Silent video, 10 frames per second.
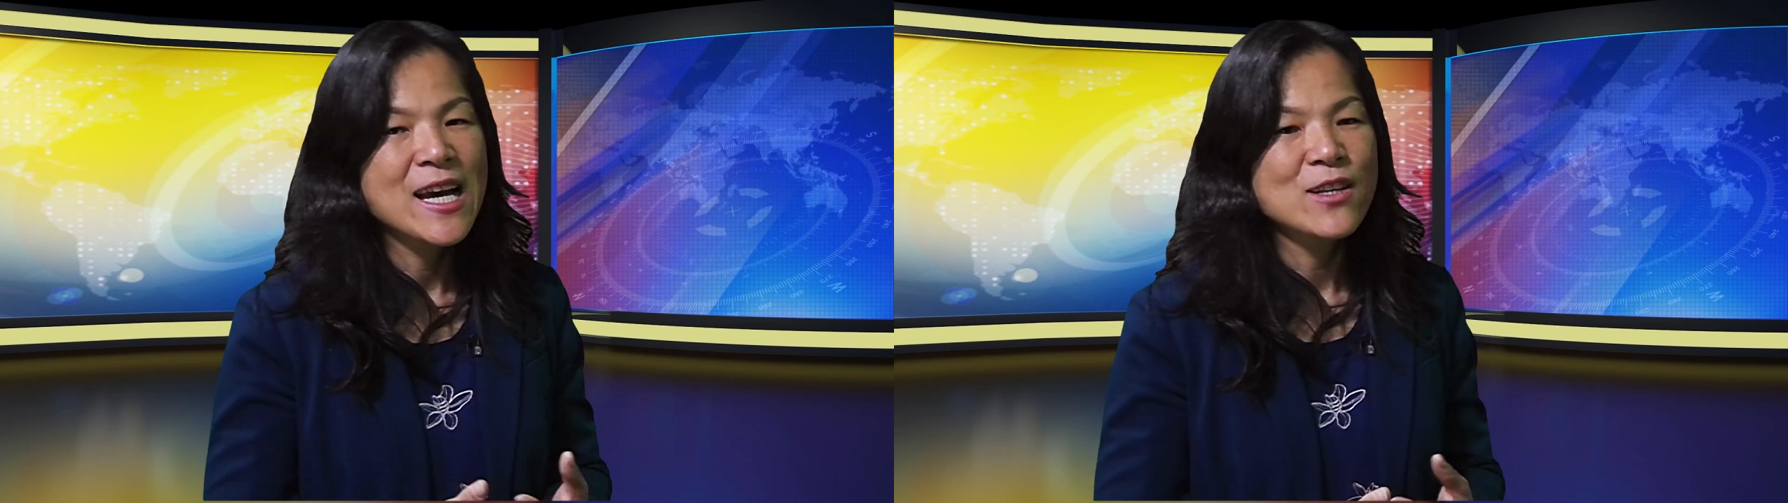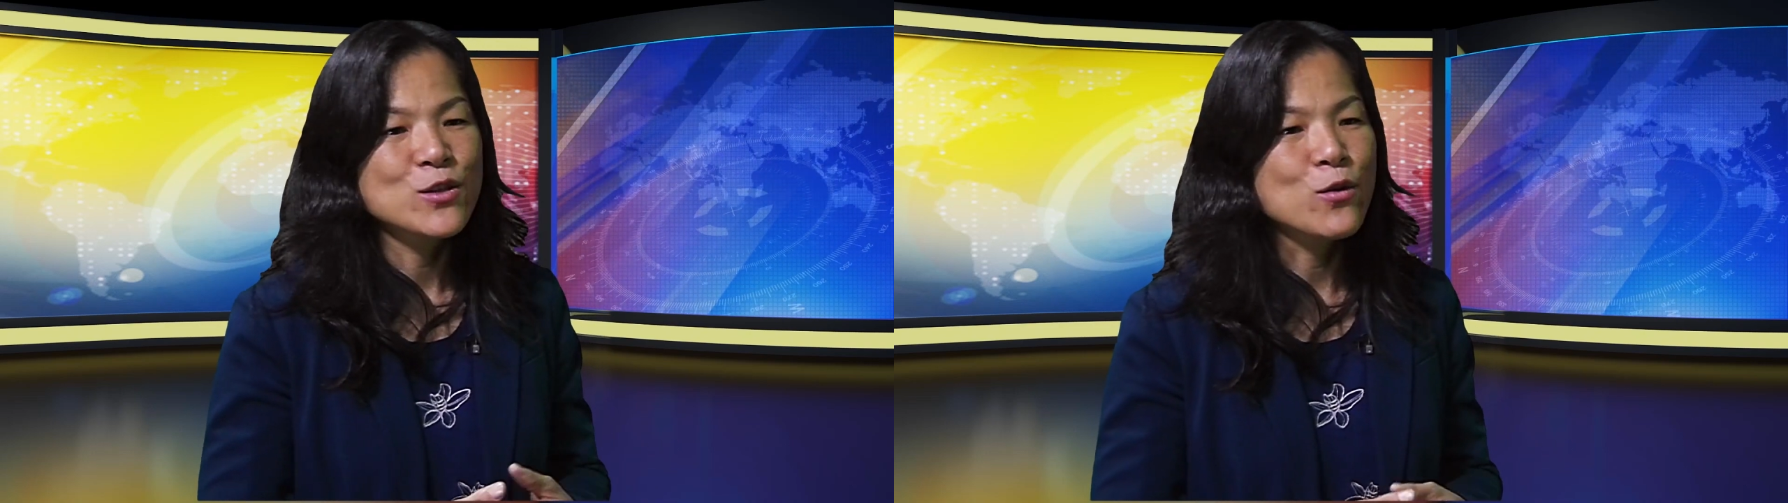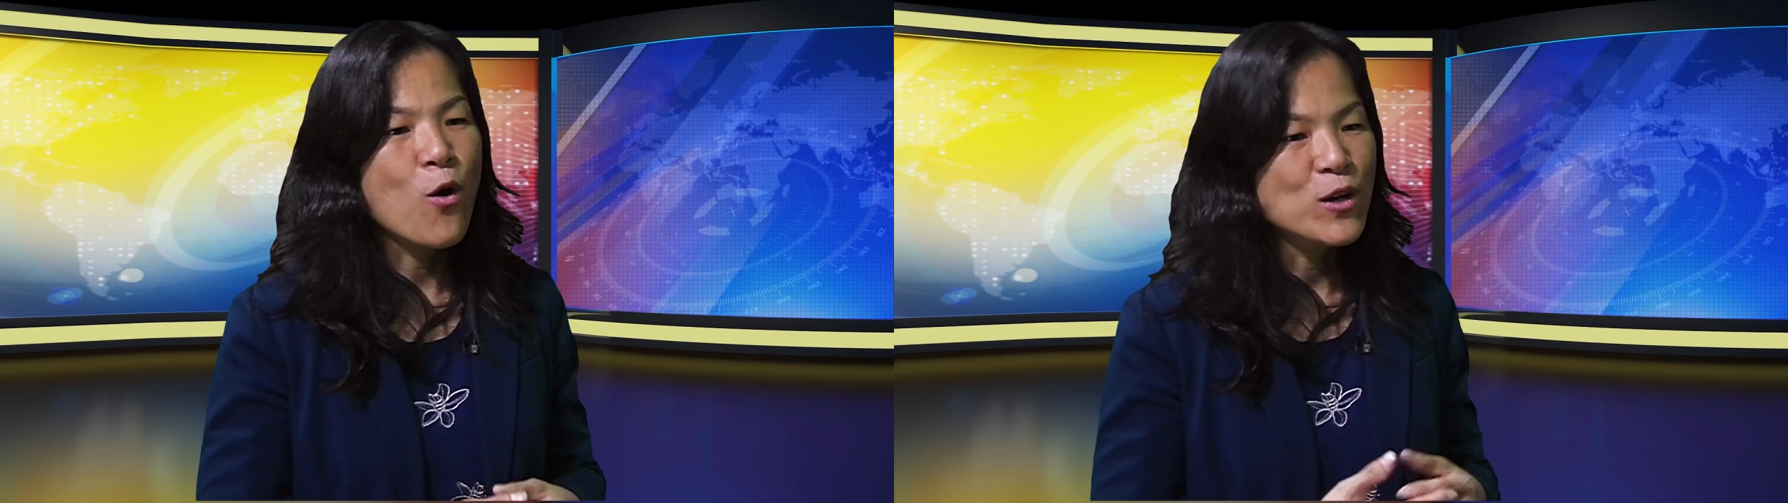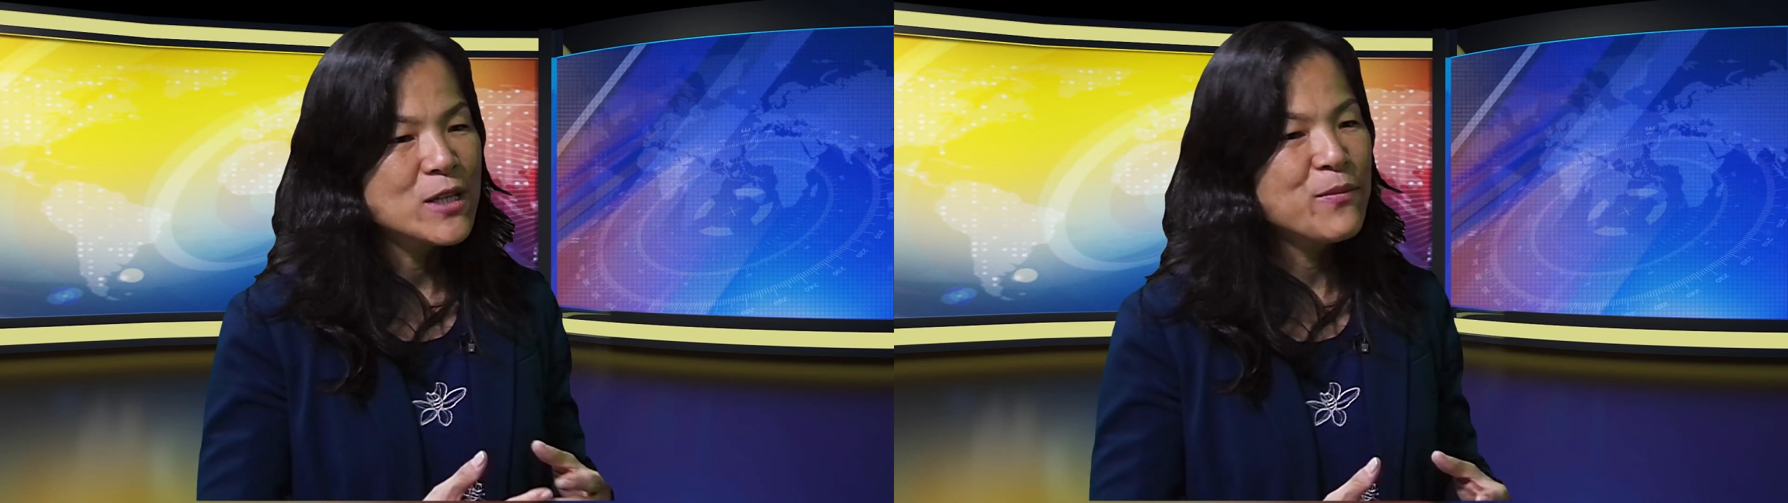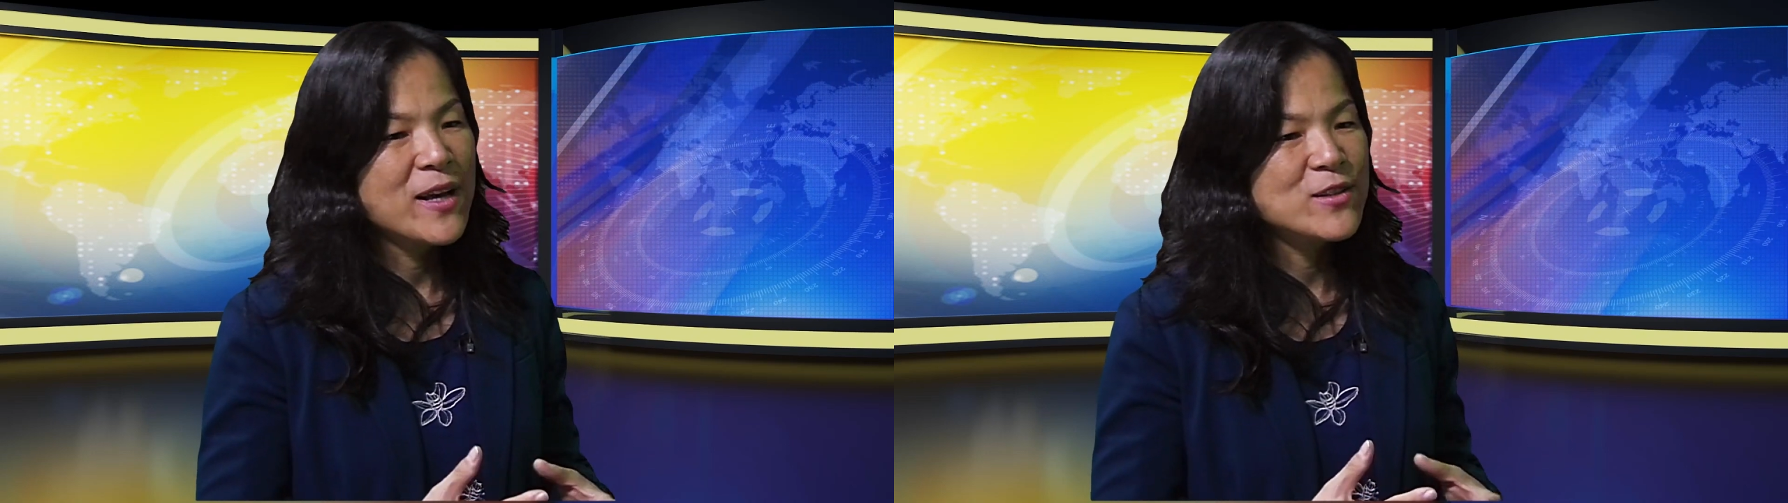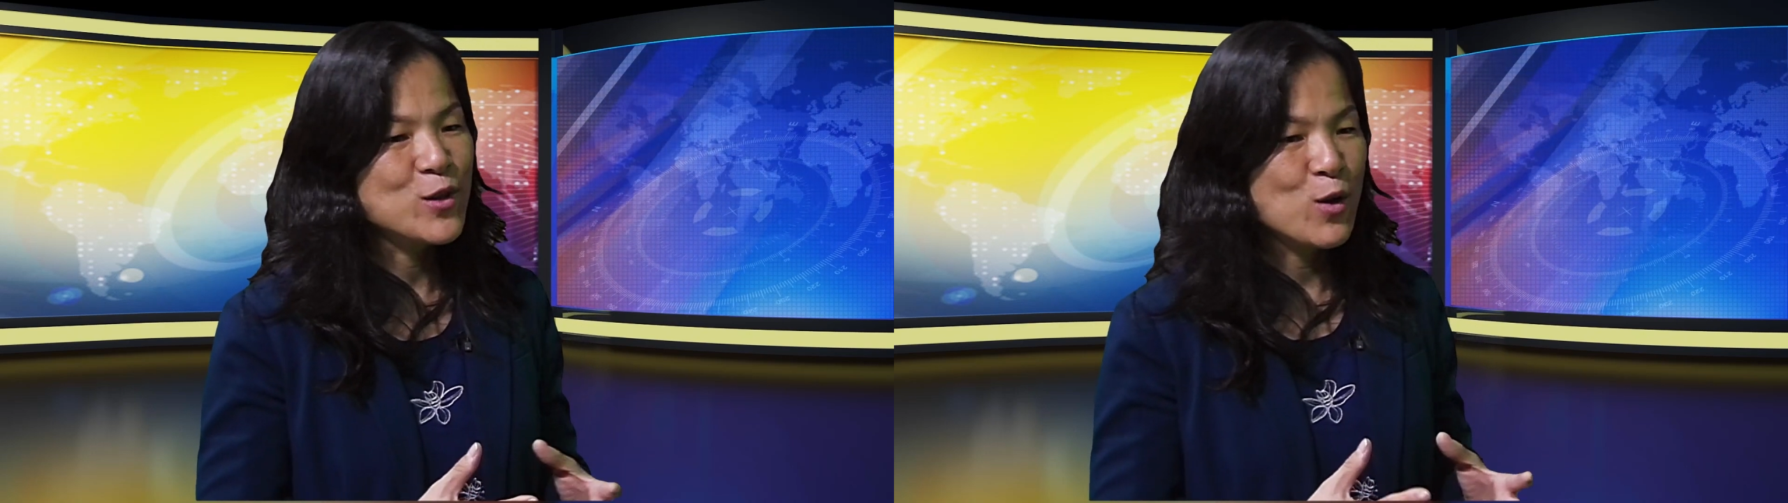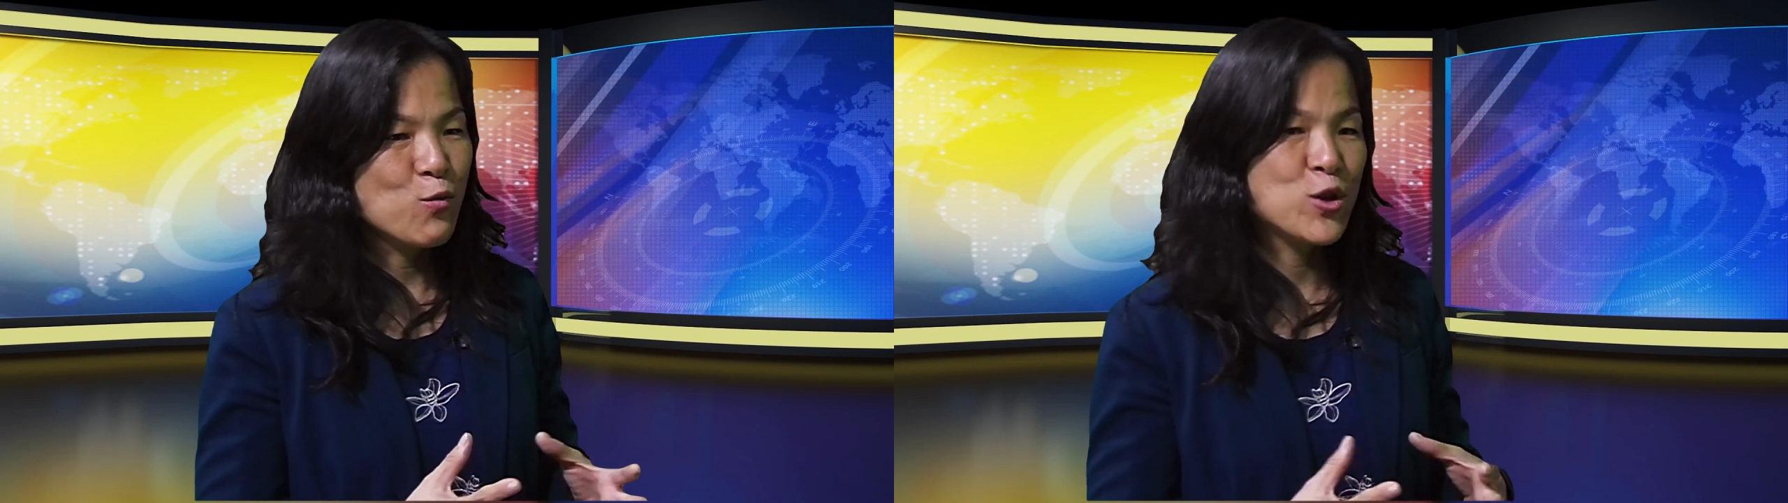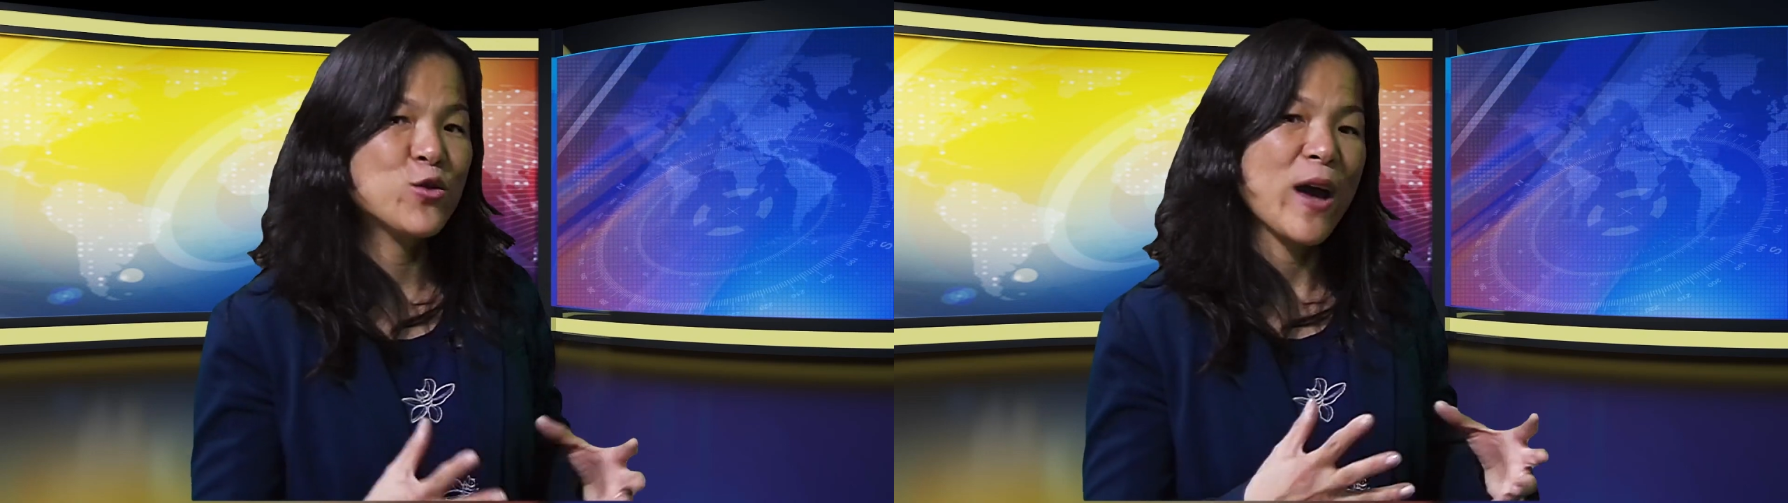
So all depends on what you